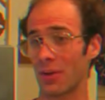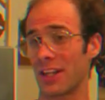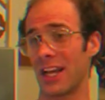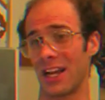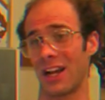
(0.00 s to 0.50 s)

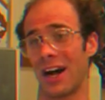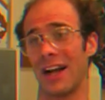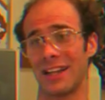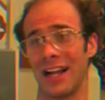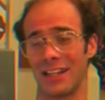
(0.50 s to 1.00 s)
Sega
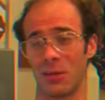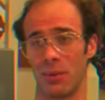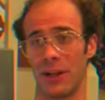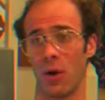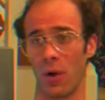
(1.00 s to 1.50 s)
got that to
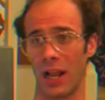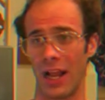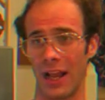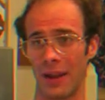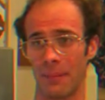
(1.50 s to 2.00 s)
be
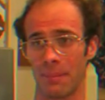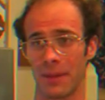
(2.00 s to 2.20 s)
okay,